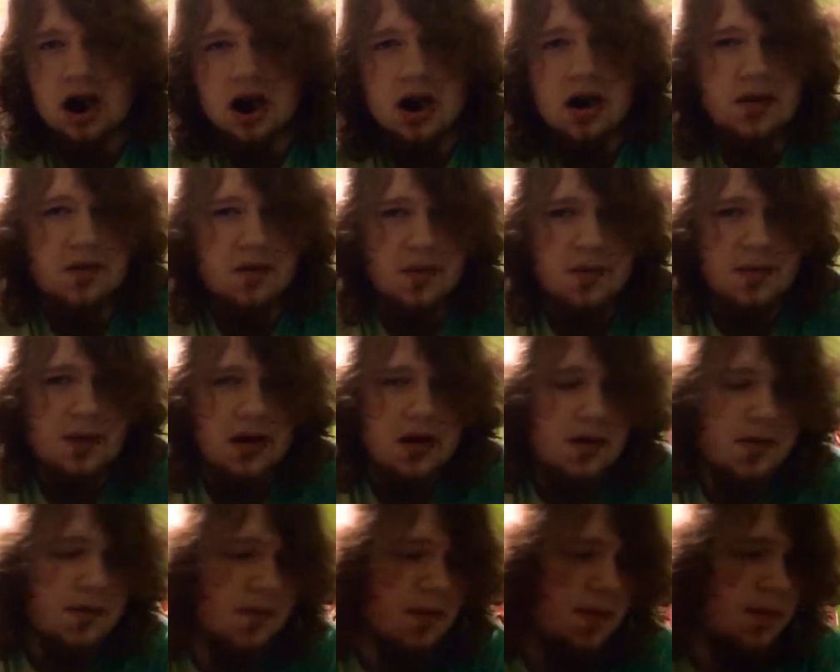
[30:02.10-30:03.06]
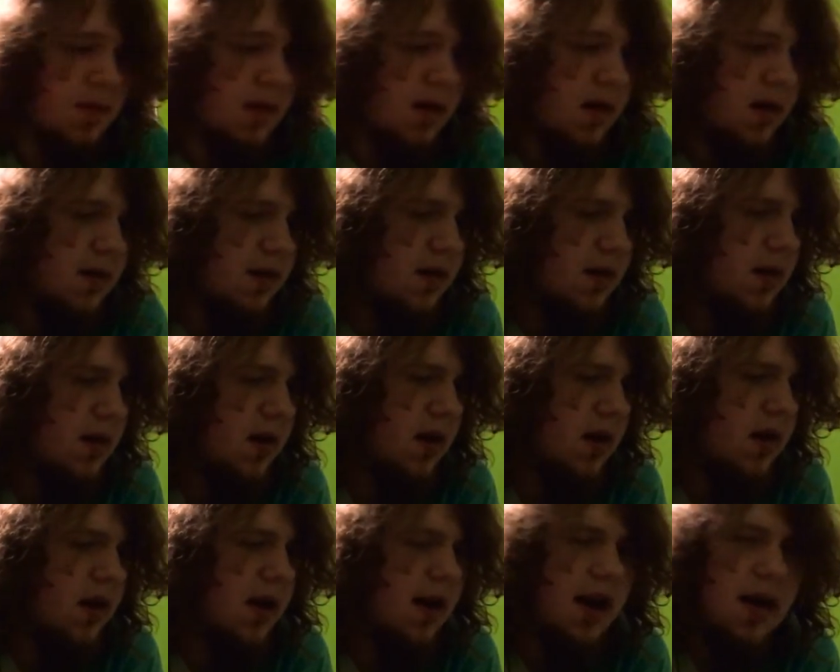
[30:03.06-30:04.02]
in for a penny, in for a pound.
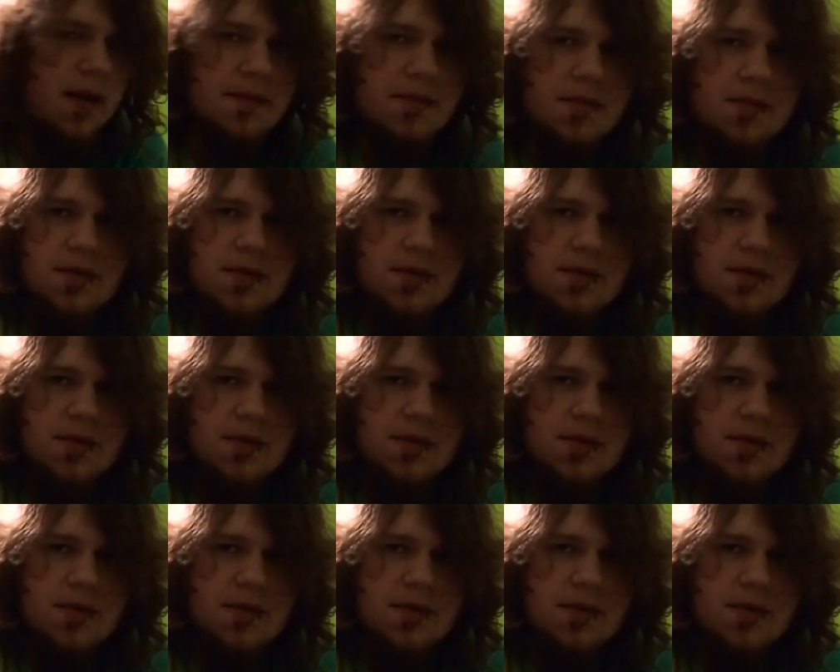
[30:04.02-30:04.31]
I did half the